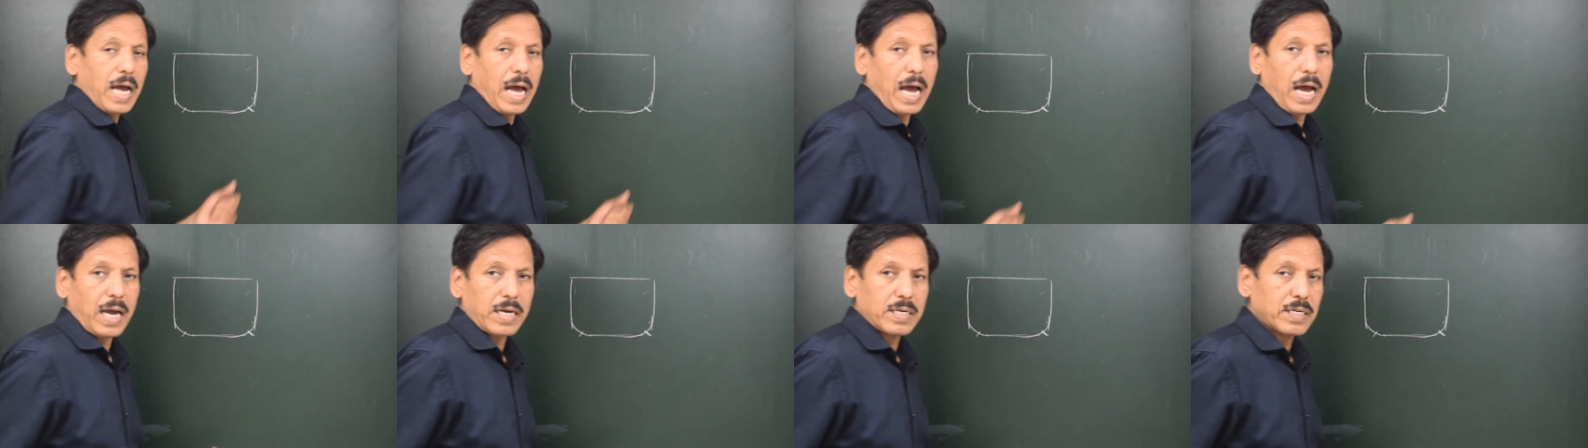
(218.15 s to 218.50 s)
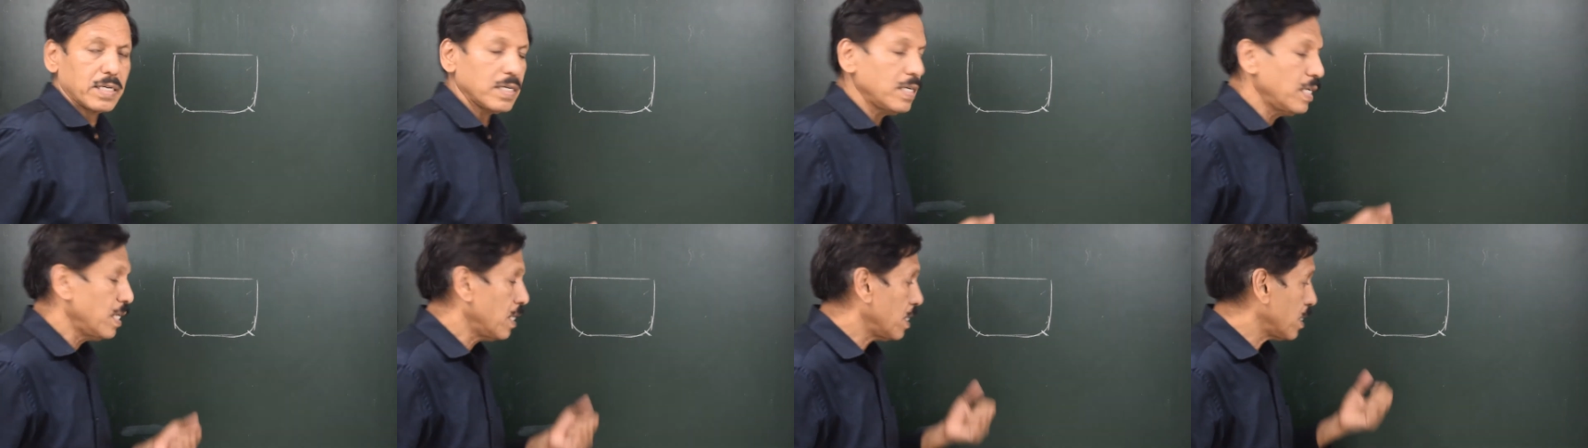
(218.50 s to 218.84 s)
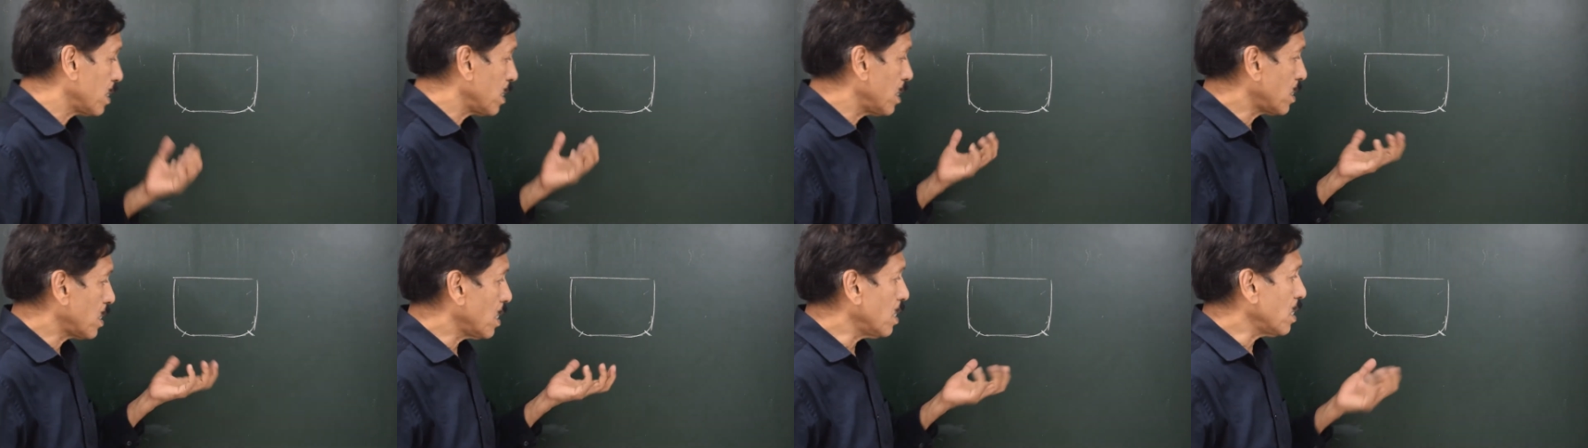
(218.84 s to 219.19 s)
at
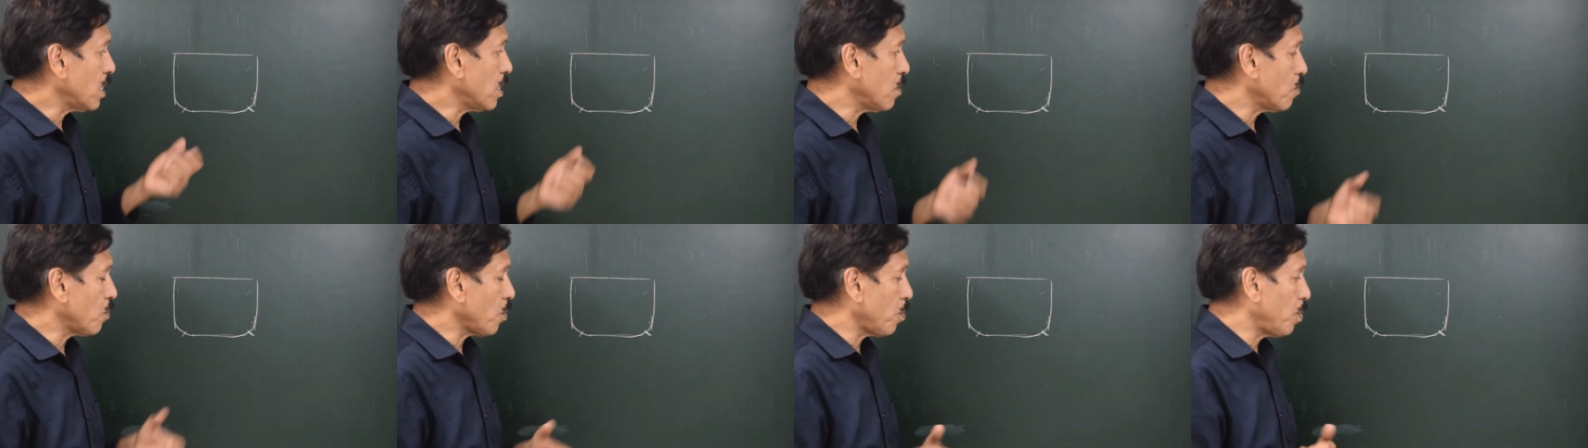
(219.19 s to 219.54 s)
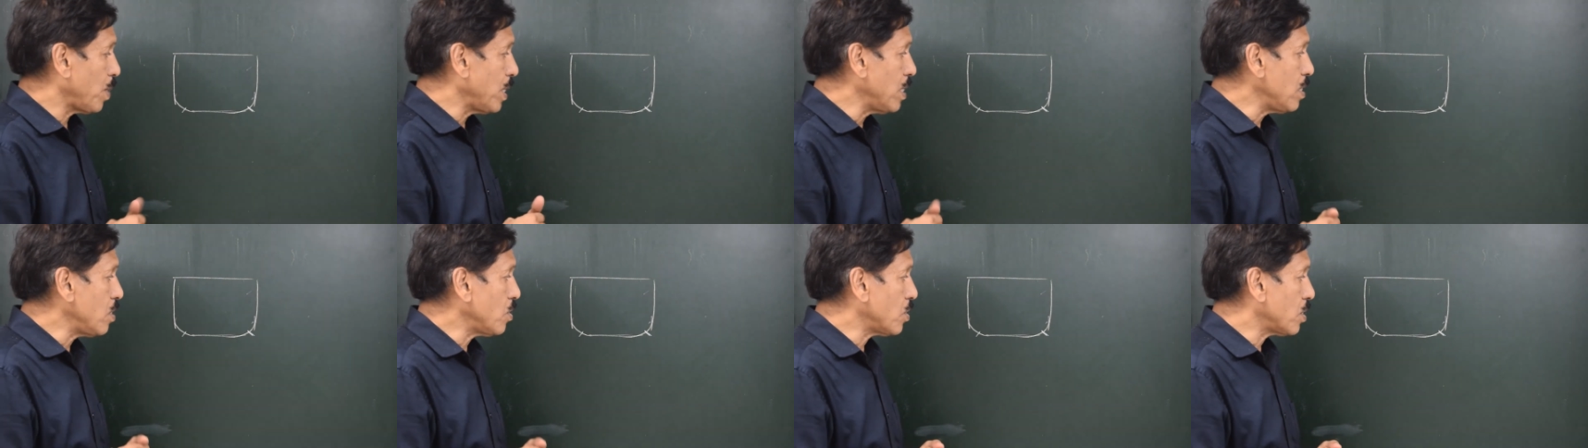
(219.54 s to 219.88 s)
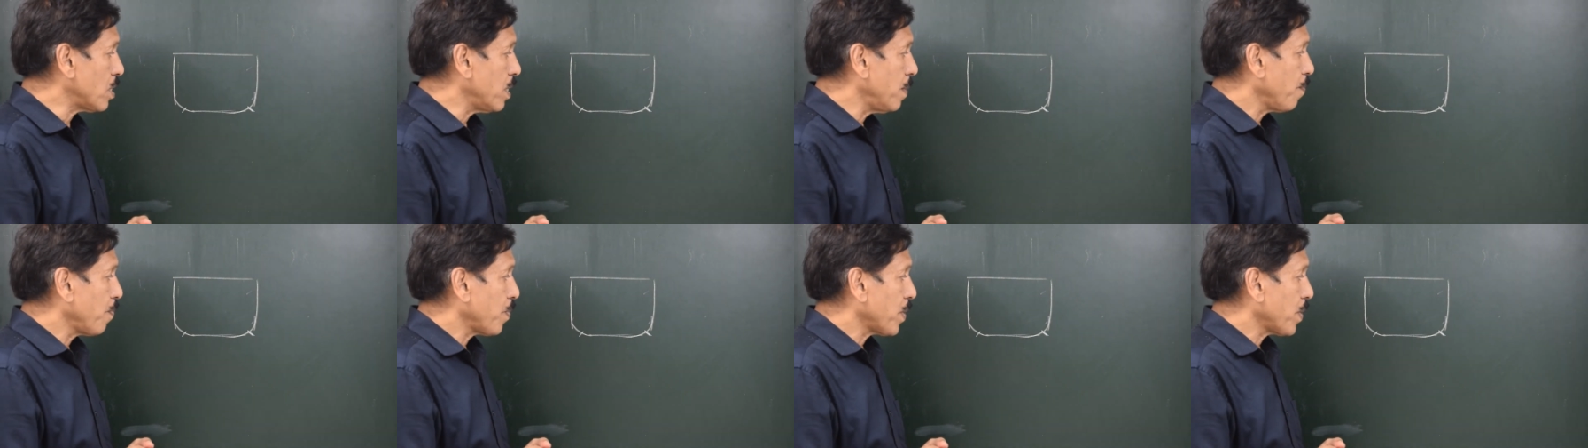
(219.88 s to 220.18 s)
the turn of the bilge.